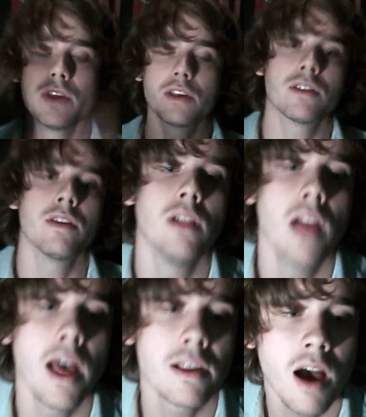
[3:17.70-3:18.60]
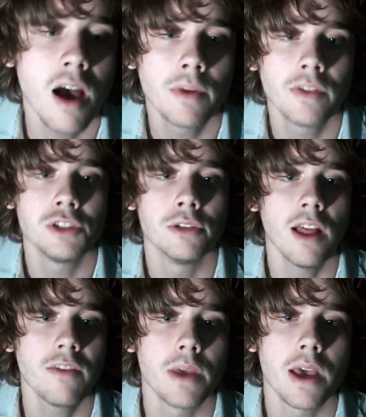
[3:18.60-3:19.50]
this is in the last comment that you
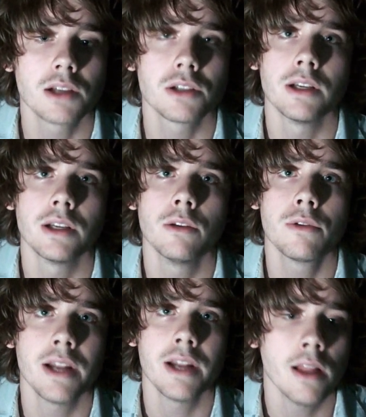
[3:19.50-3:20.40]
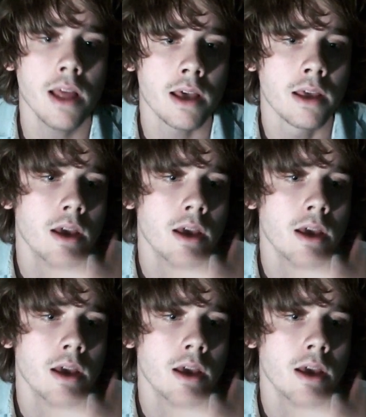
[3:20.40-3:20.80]
left me, actually, at Lucy in LA.